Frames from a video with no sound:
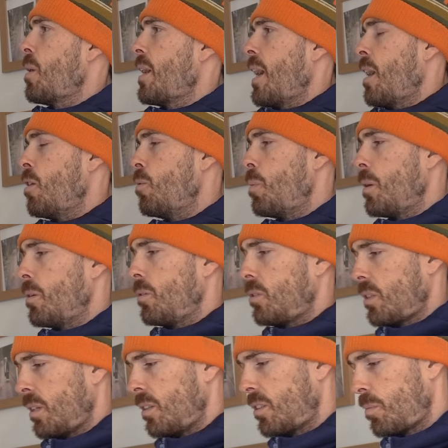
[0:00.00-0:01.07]
my
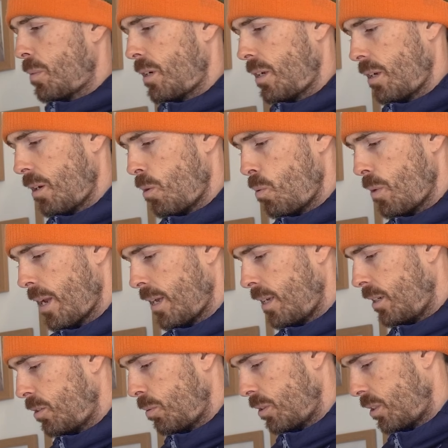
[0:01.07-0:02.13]
elbows into my old
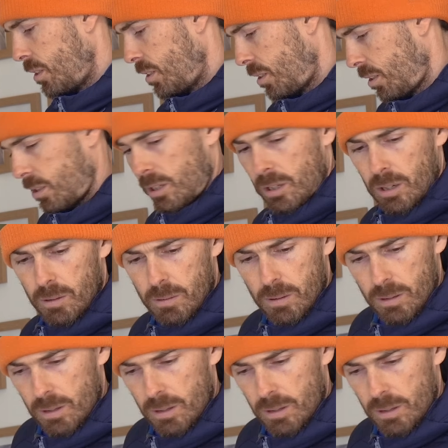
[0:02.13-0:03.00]
age, which is, you know,